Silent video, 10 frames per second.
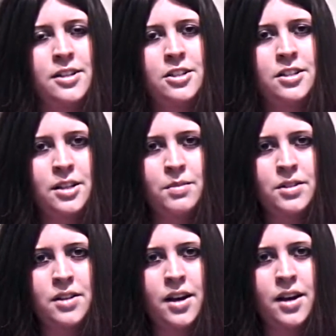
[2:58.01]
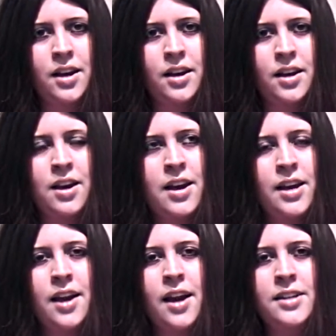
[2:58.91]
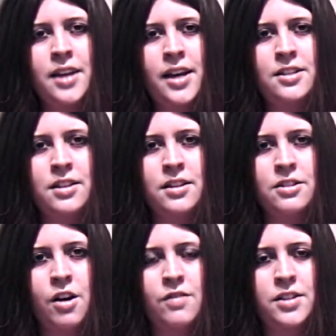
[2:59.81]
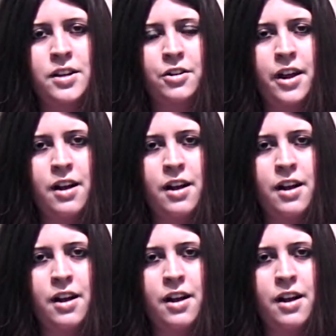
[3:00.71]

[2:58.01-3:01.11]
He just seems like he kind of takes the Dolph Ziggler